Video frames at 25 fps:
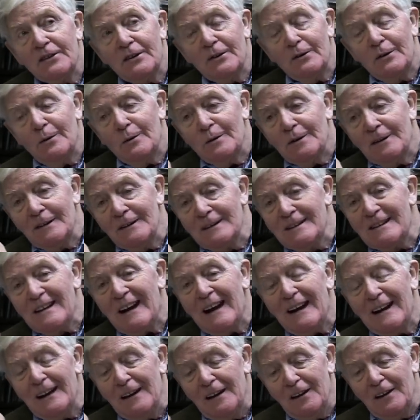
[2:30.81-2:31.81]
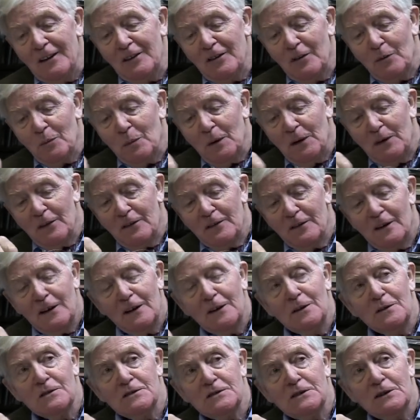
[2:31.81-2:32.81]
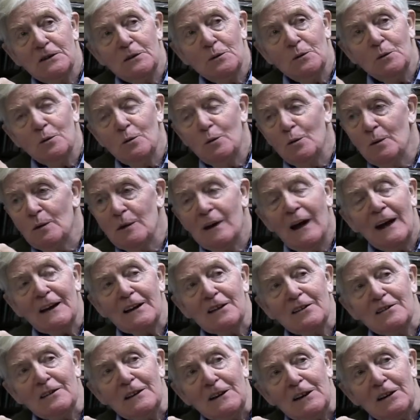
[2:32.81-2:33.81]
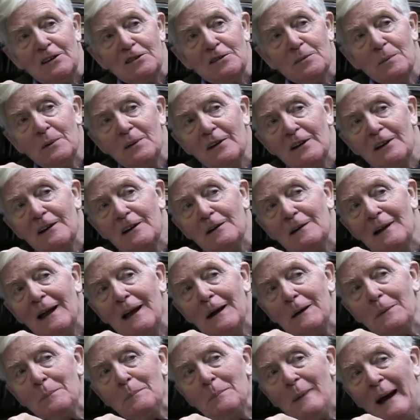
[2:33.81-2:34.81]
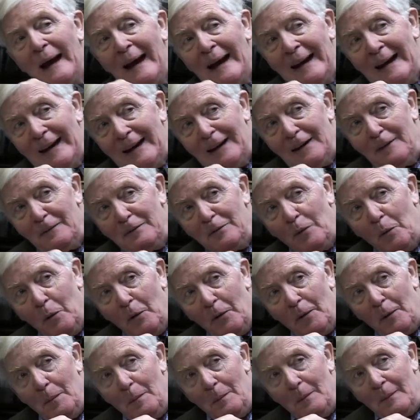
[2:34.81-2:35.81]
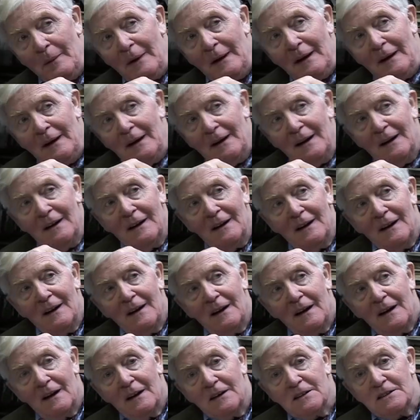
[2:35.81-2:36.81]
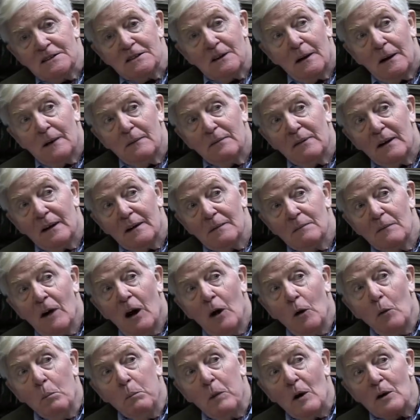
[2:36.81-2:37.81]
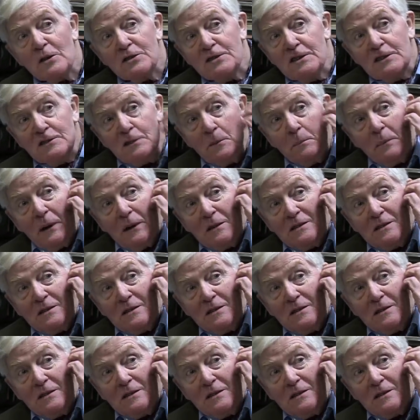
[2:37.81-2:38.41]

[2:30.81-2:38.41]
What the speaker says: to contend with those who like things but they don't like paying for them. And so I found whole boxes of